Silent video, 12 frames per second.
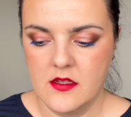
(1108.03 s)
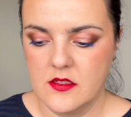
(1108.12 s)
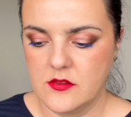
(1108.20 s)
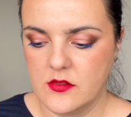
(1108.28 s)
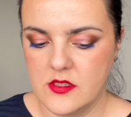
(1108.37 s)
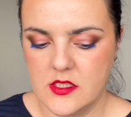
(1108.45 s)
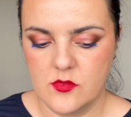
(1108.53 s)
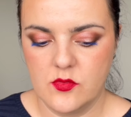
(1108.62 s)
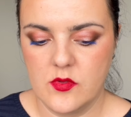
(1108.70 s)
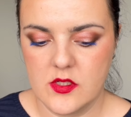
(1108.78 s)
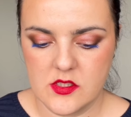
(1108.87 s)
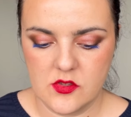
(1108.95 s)
So this
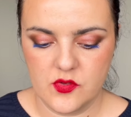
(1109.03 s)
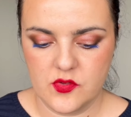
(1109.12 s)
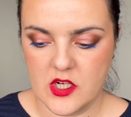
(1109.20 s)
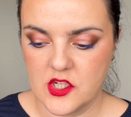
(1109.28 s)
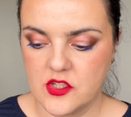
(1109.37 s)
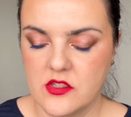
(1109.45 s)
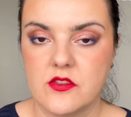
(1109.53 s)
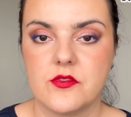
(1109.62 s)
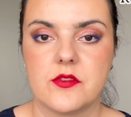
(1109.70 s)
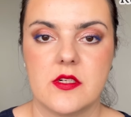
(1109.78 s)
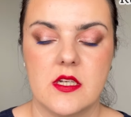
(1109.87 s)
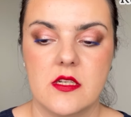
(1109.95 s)
was Russian
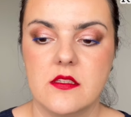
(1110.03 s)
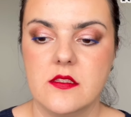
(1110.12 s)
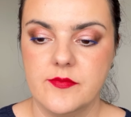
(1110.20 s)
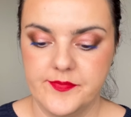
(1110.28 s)
Red.